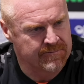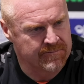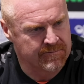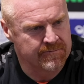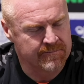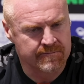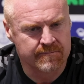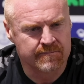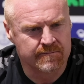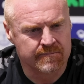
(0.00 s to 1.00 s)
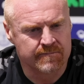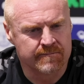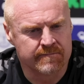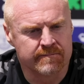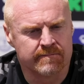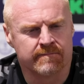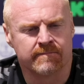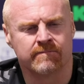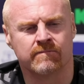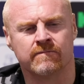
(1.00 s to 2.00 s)

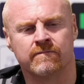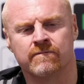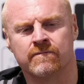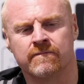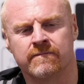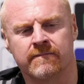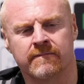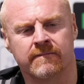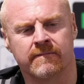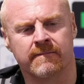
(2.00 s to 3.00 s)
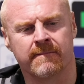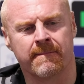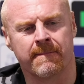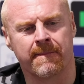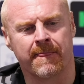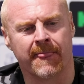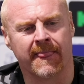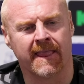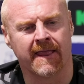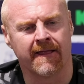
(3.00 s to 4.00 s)

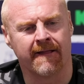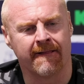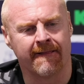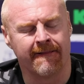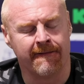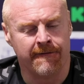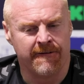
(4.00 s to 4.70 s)
Nobody speaks.